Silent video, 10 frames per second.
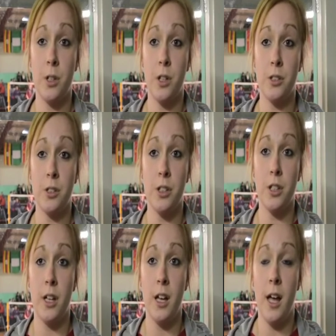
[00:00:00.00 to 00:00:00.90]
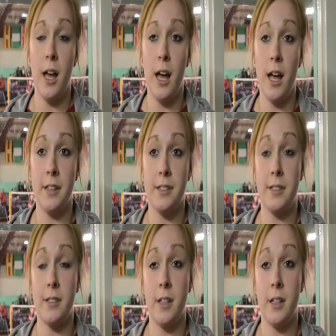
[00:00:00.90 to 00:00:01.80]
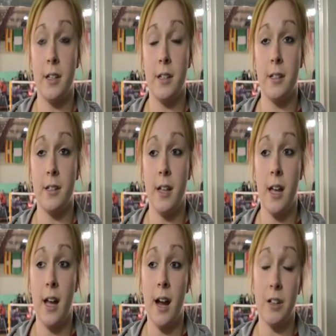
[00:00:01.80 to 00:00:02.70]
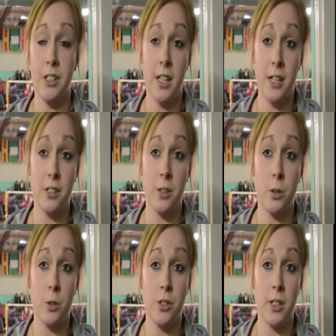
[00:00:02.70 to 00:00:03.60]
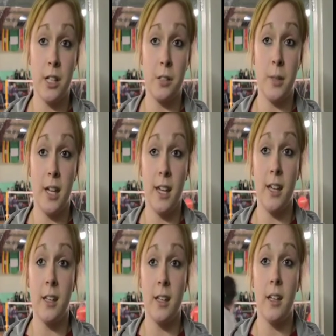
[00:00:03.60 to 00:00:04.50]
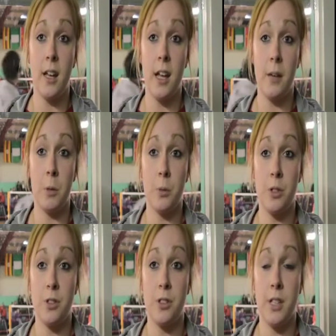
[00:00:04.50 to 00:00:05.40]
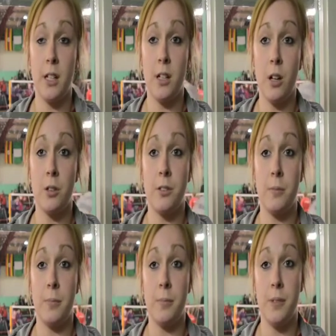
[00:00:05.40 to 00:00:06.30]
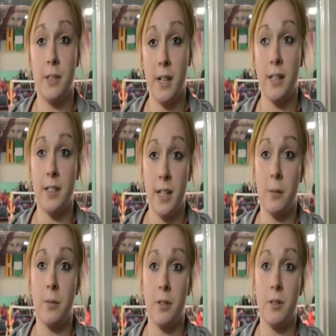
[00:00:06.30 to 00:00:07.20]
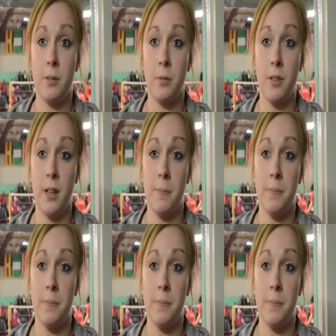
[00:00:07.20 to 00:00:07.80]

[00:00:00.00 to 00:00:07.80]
Couser and the uh, Irish national coach, Daniel McGee. Um, I would deal a lot day to day with, with them.